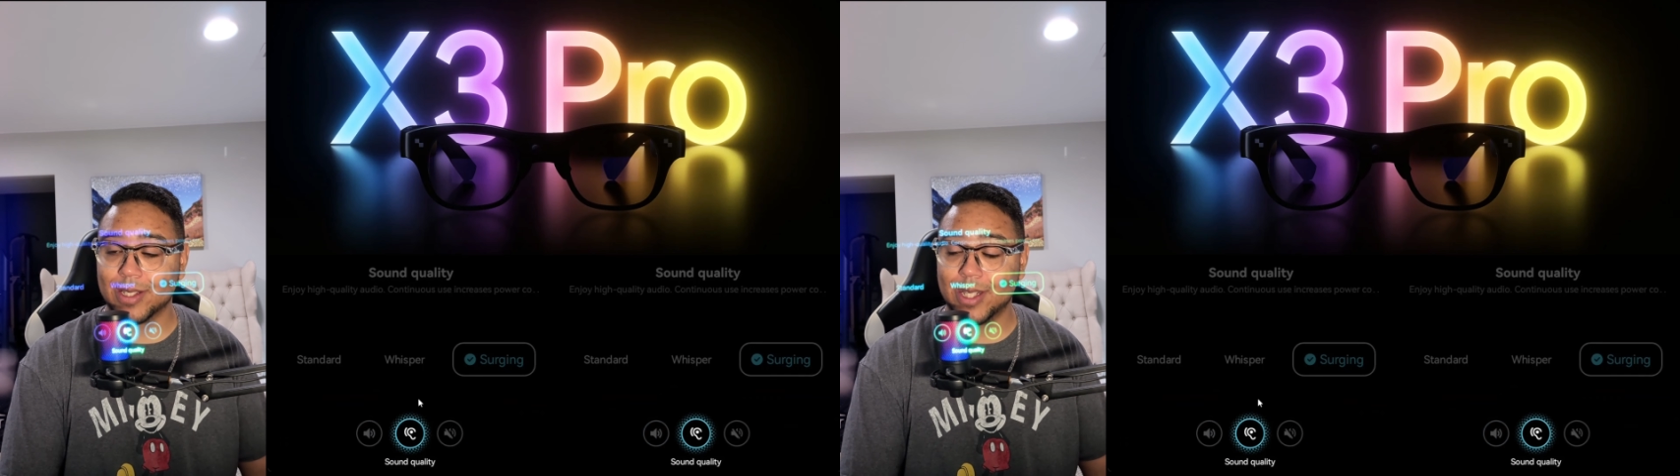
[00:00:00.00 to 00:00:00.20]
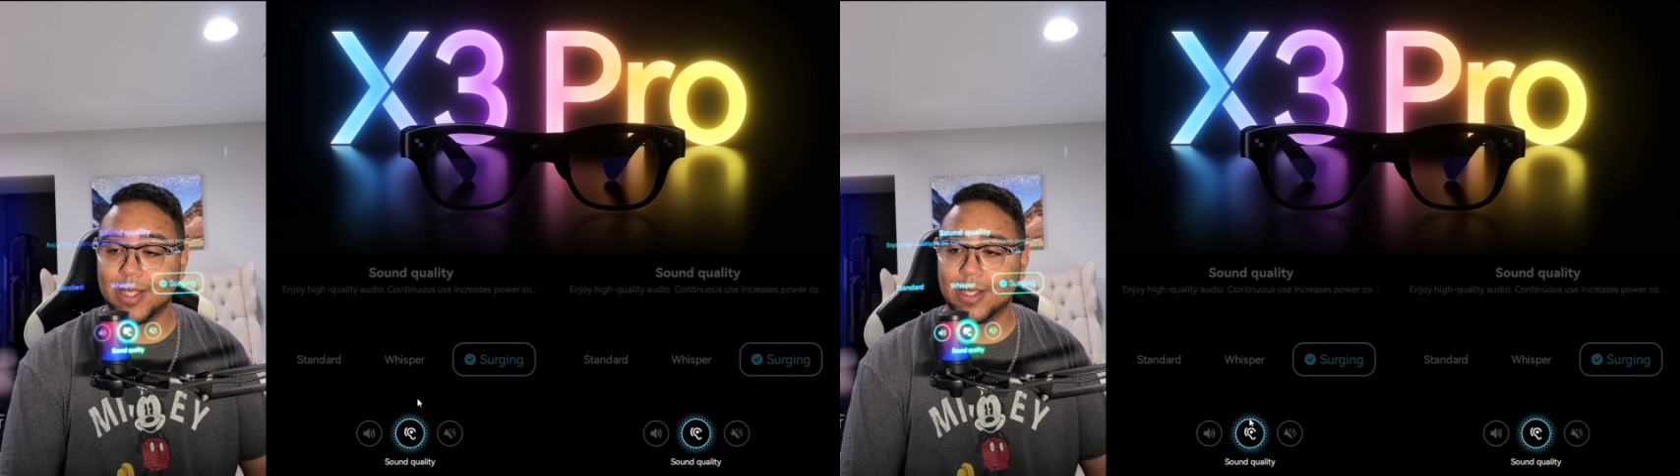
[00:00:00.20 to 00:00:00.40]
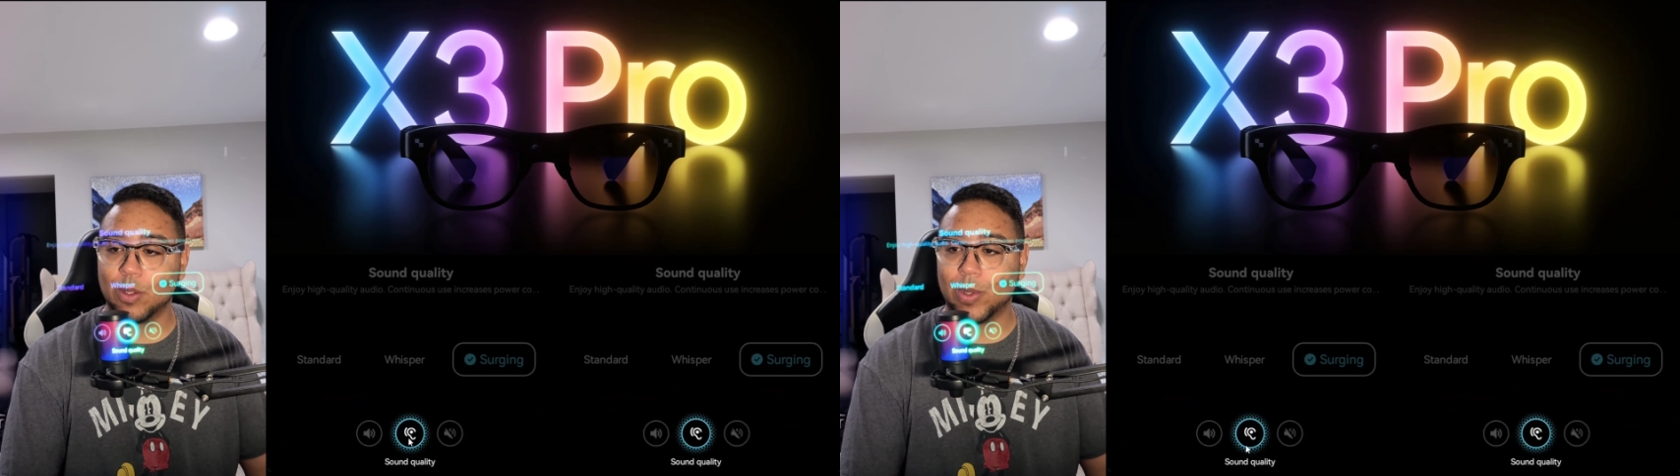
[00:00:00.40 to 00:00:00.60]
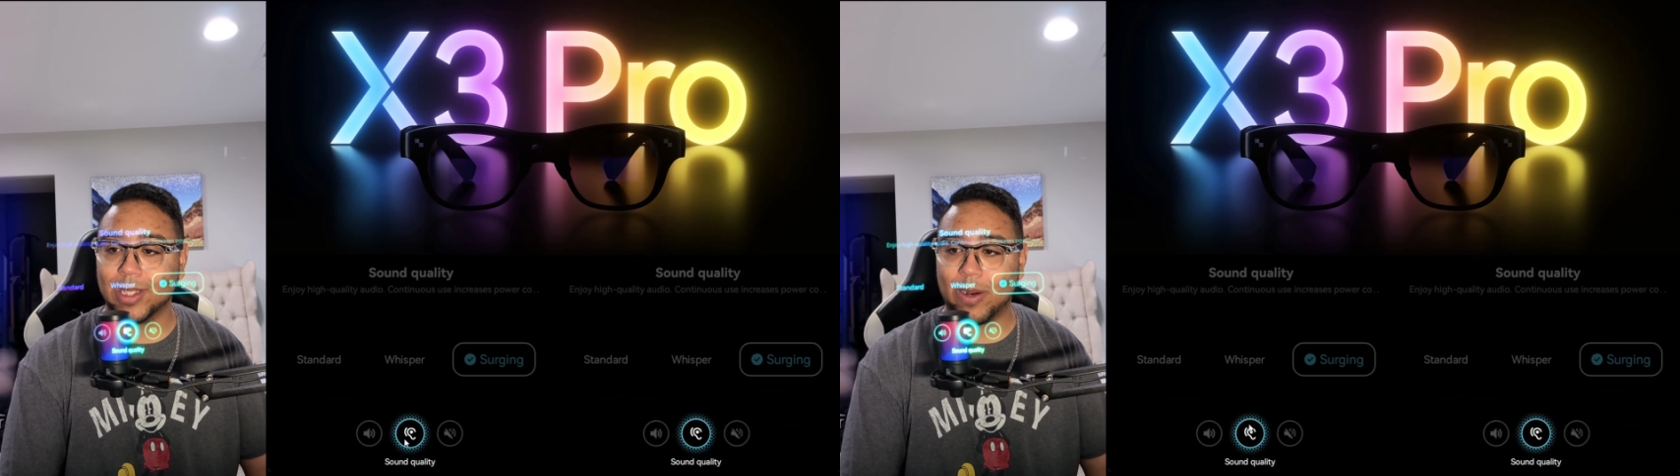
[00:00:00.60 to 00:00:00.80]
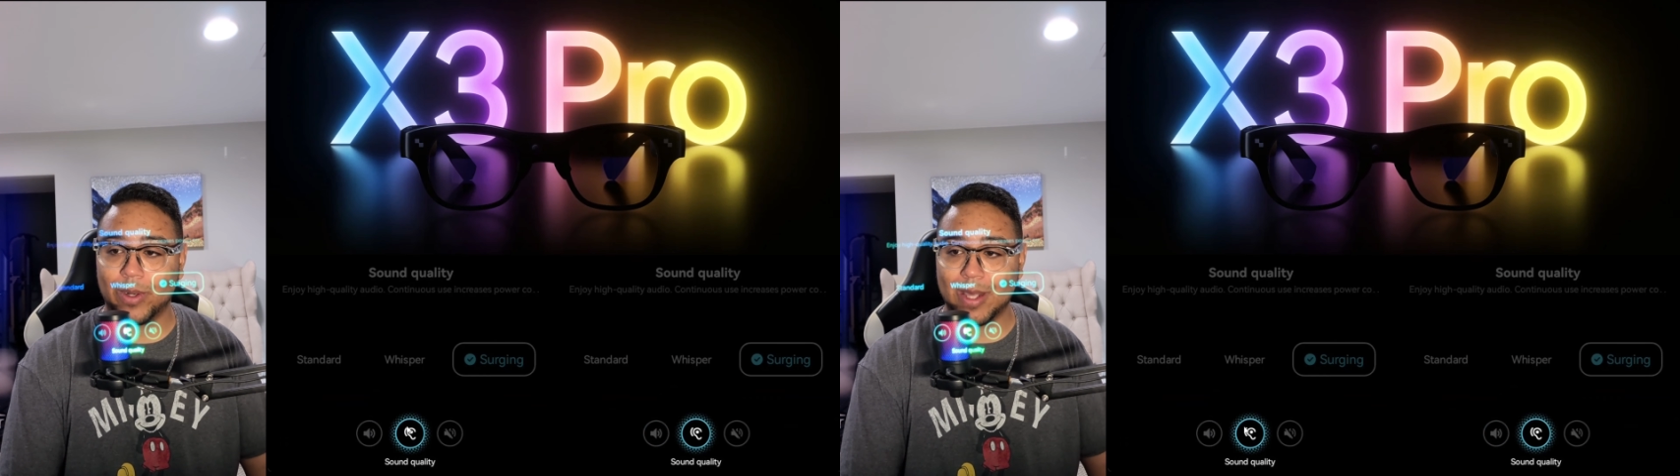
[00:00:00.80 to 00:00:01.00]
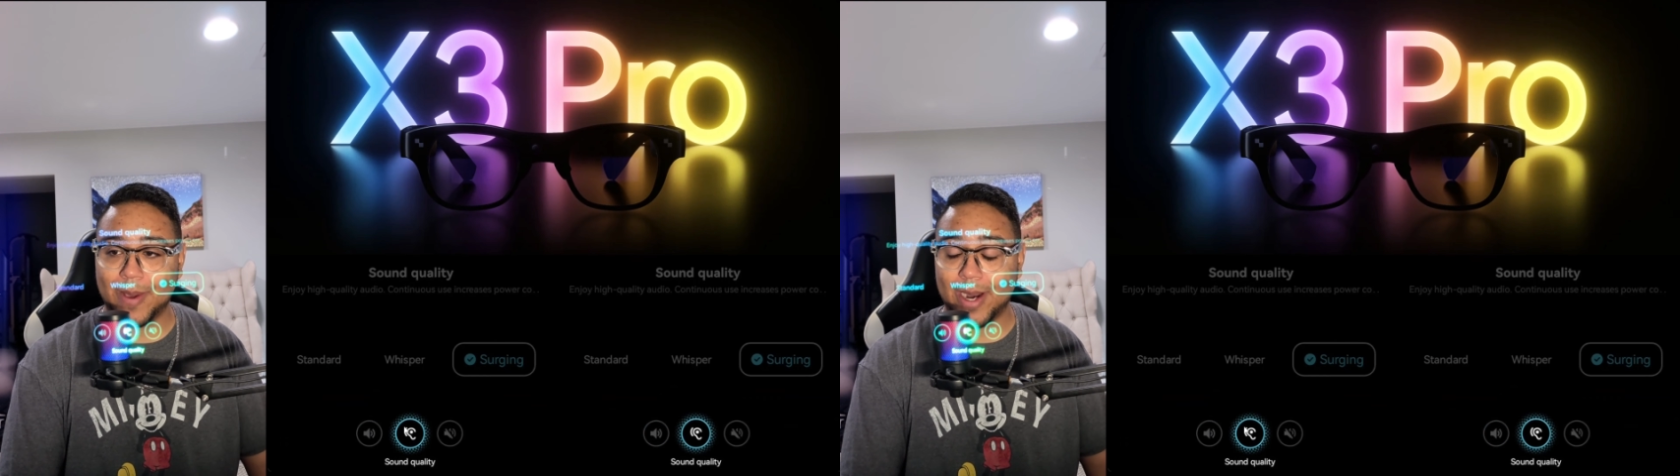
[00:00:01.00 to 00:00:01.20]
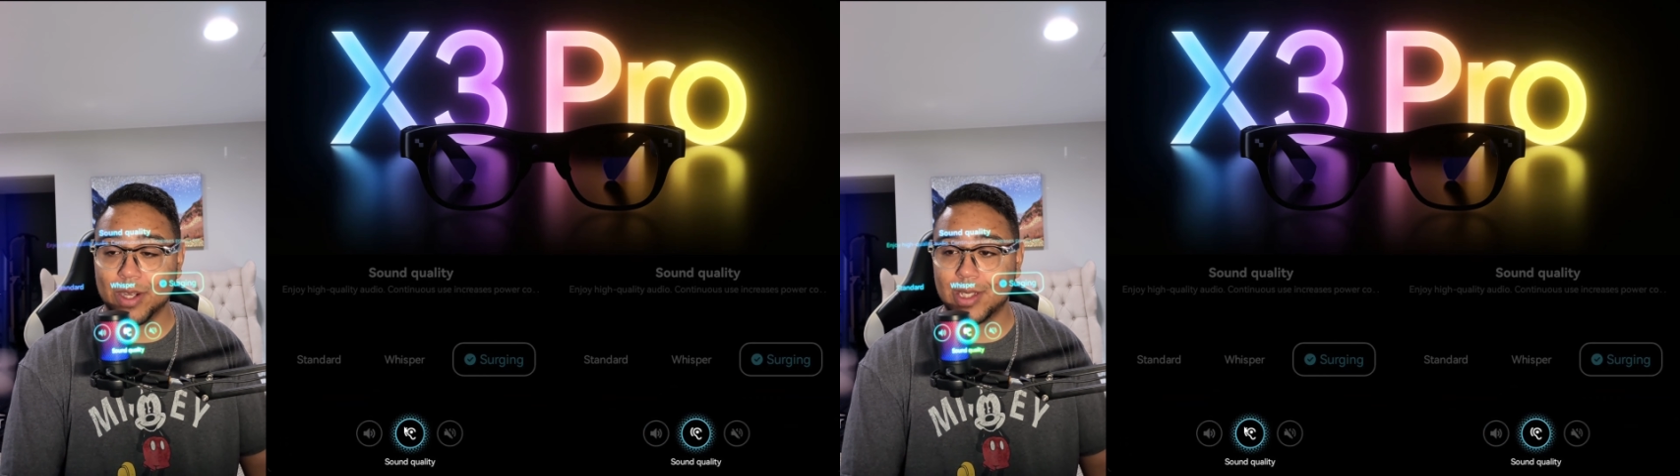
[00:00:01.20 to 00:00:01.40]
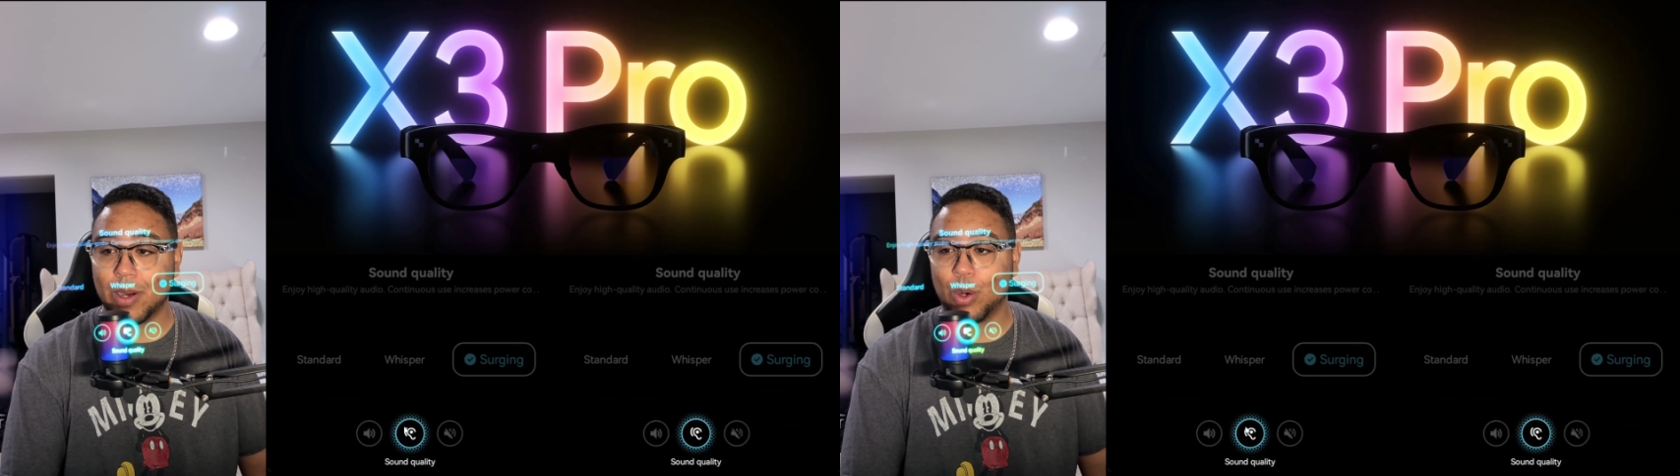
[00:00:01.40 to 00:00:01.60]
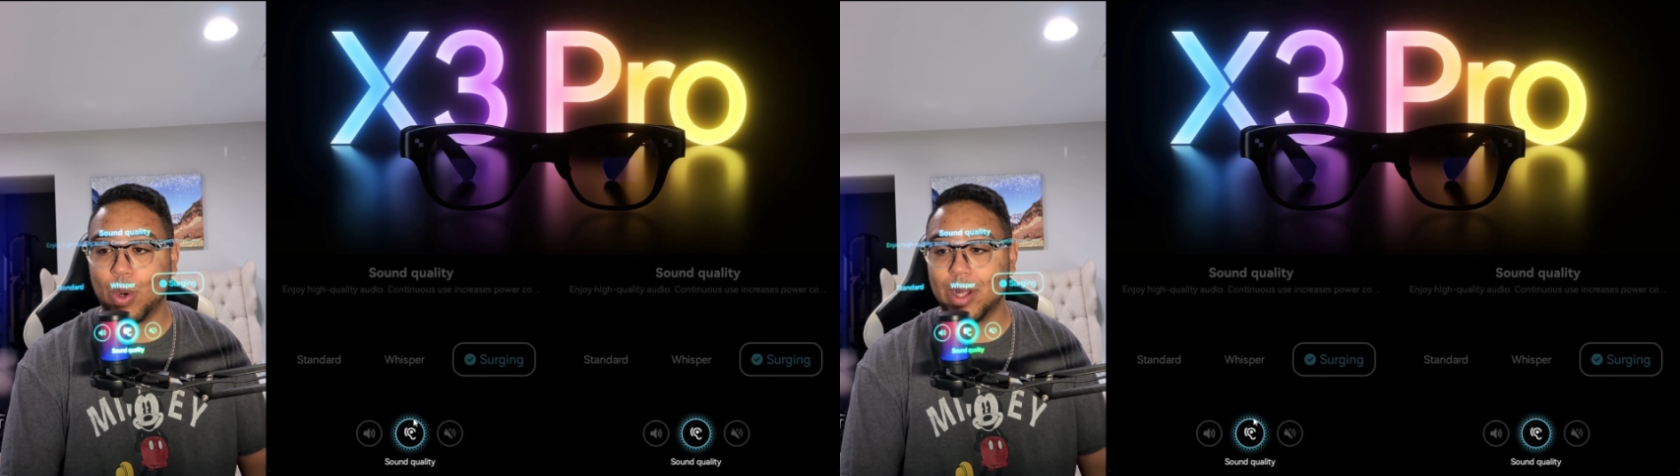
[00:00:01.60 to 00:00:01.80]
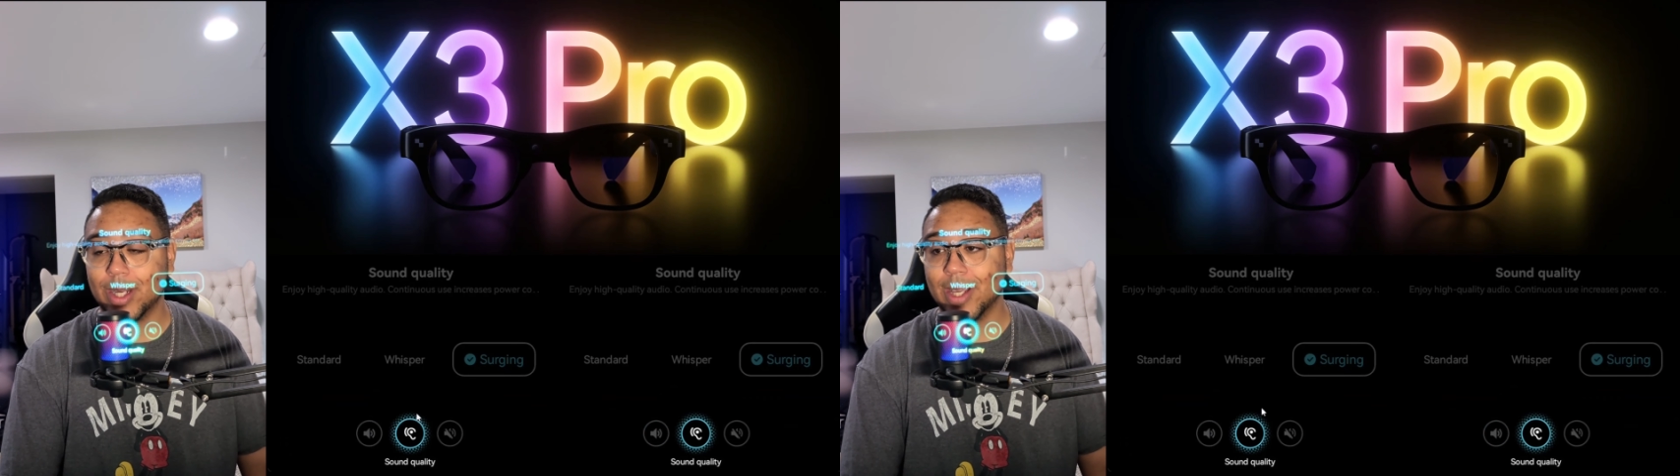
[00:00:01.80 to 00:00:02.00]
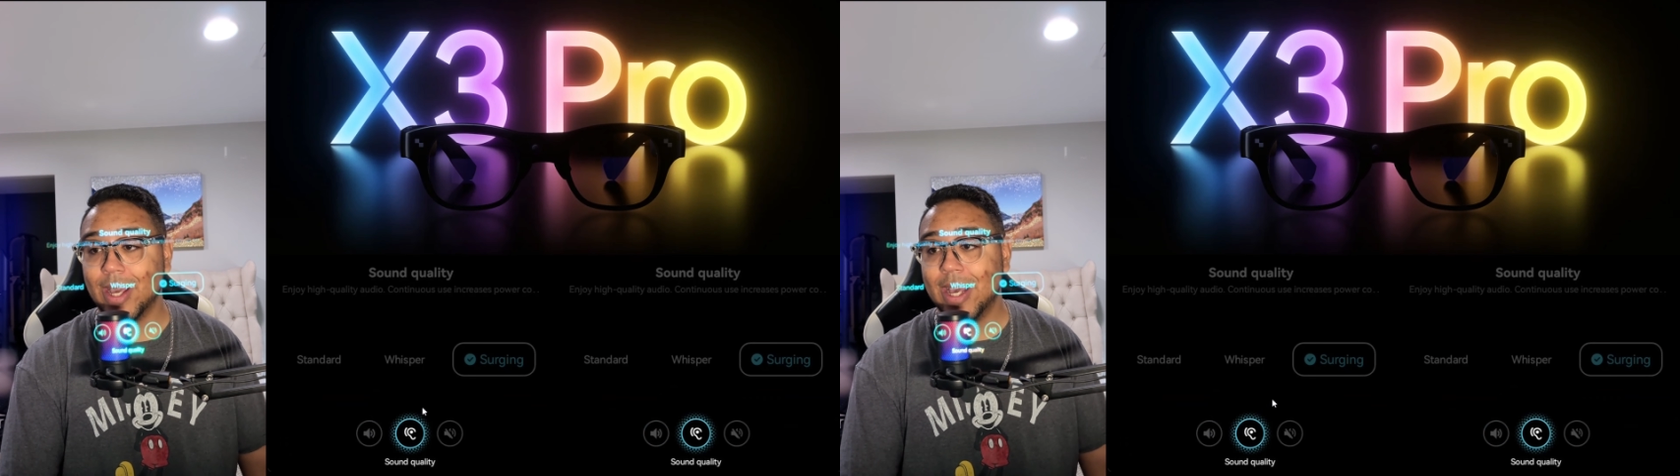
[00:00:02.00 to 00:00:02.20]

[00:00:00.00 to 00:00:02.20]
this is the one that really matters, sound quality.